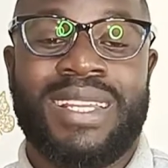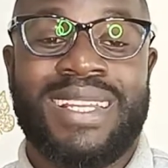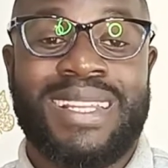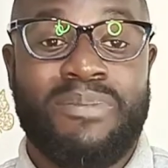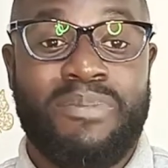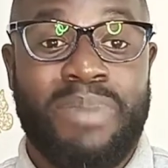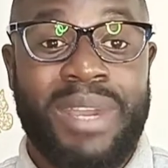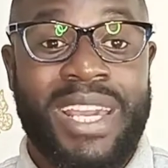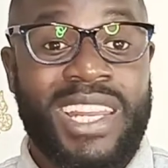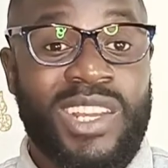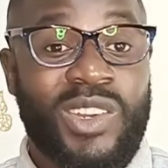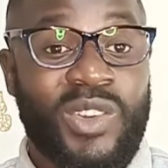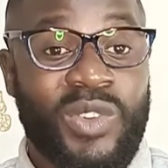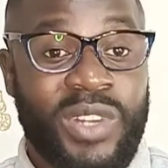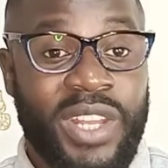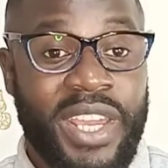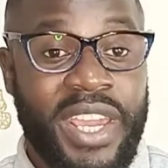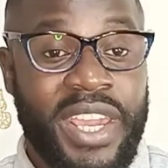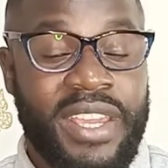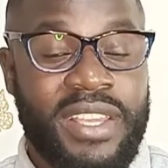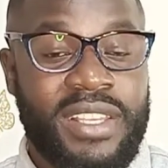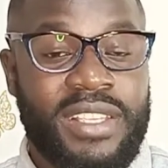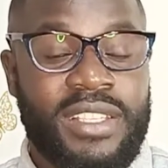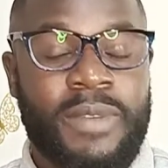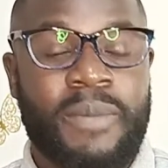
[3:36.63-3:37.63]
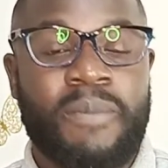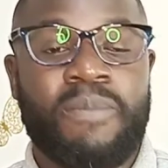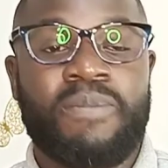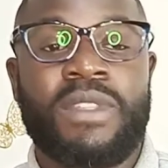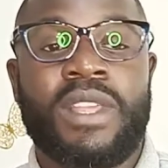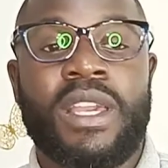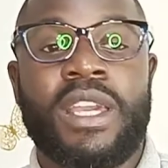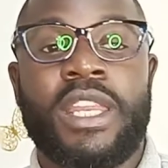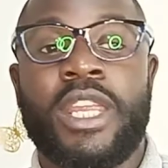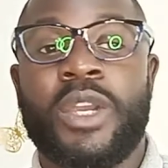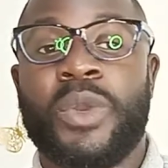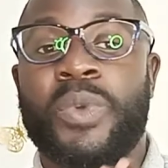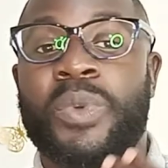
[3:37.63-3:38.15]
depending on age,
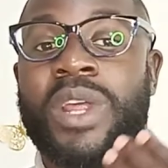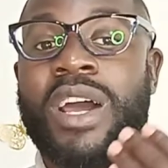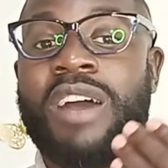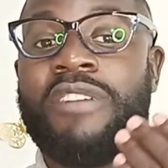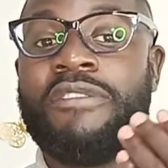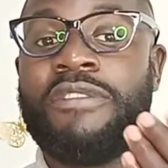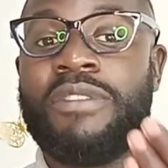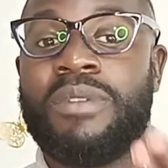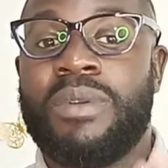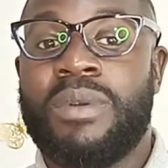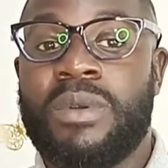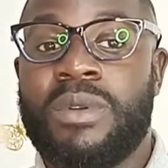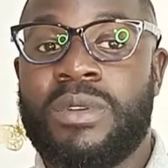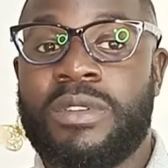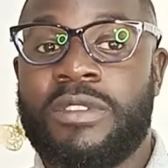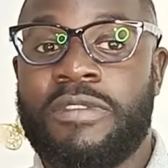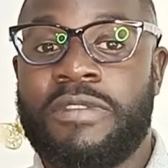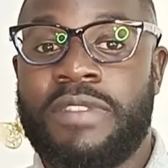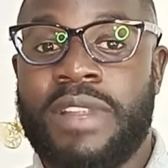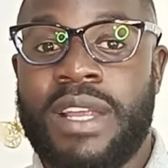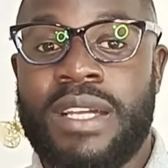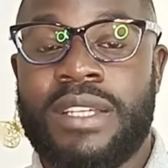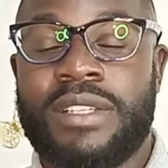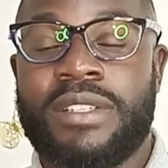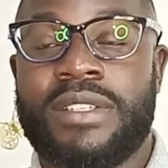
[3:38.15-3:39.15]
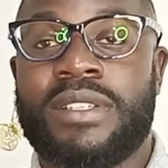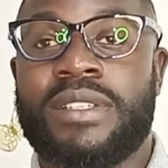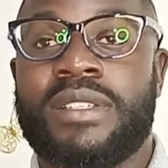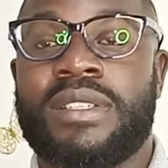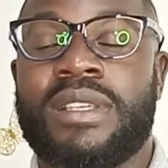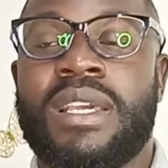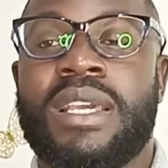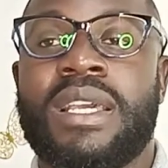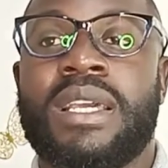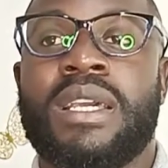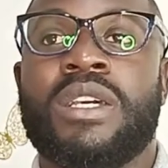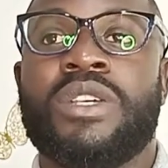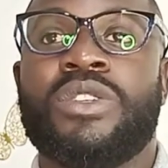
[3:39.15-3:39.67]
they could have hot flashes.